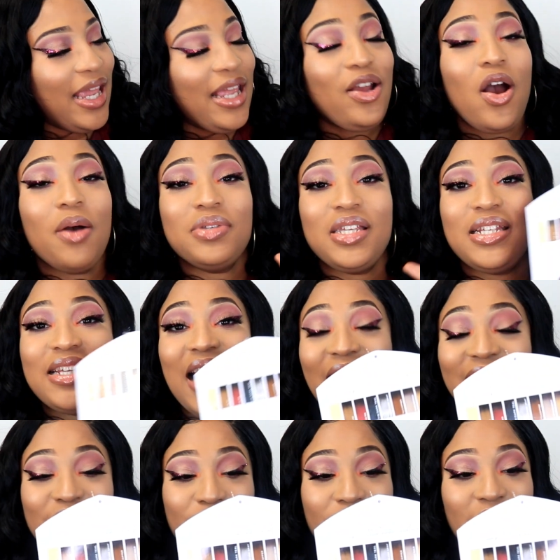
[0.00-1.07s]
It comes in
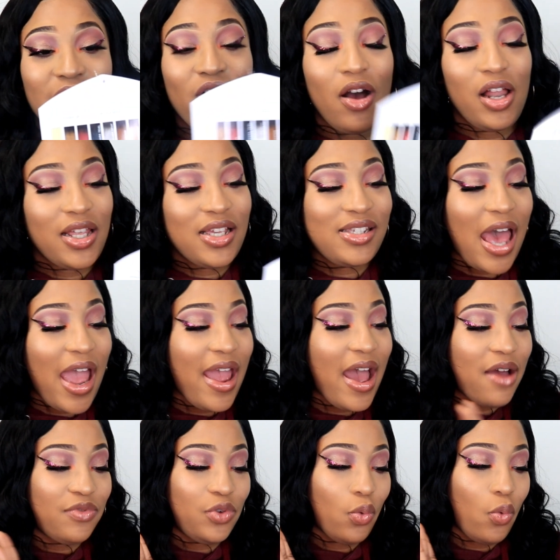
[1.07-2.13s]
9 different colors. I
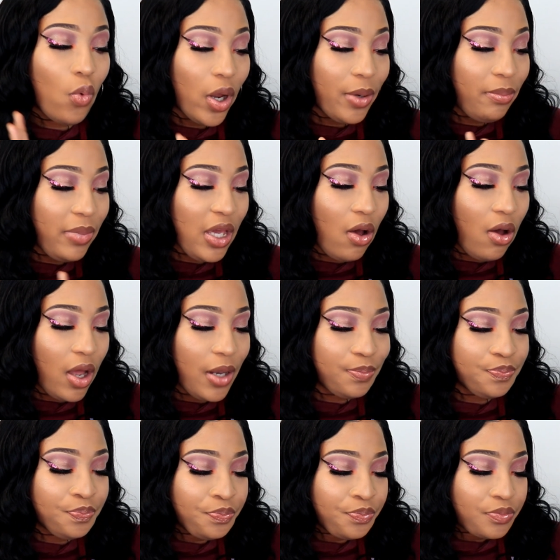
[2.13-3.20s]
have the one
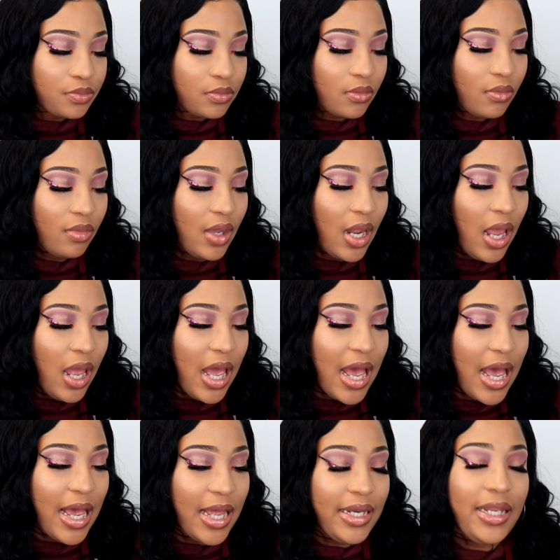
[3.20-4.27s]
beyond,
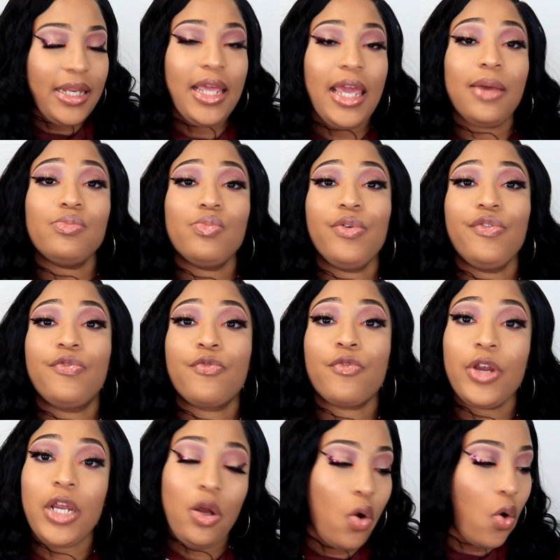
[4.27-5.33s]
and it came with
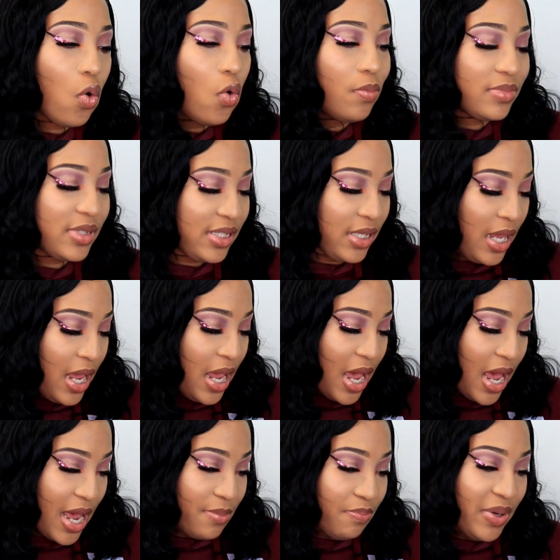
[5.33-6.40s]
free combs
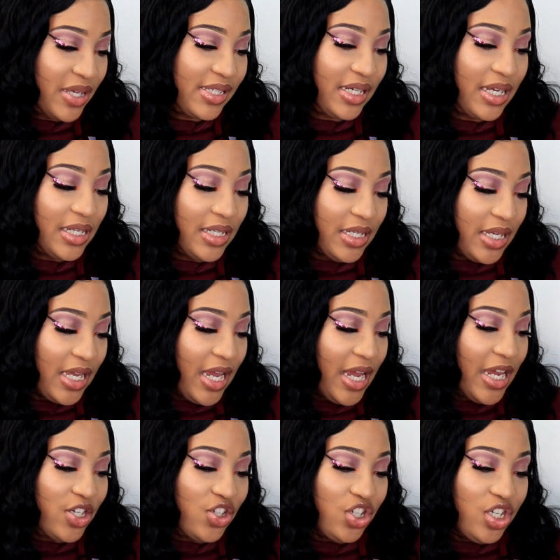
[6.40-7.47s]
and basically the
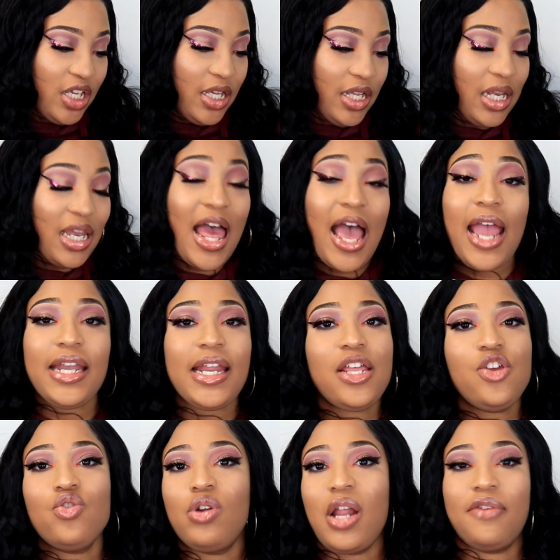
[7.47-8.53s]
HD liner.
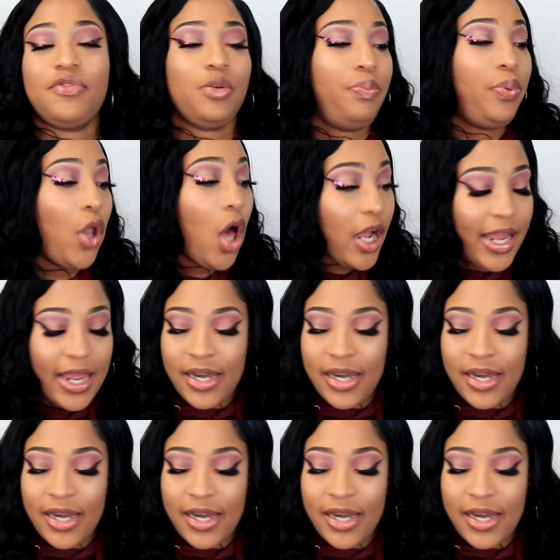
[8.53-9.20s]
You don't have to pluck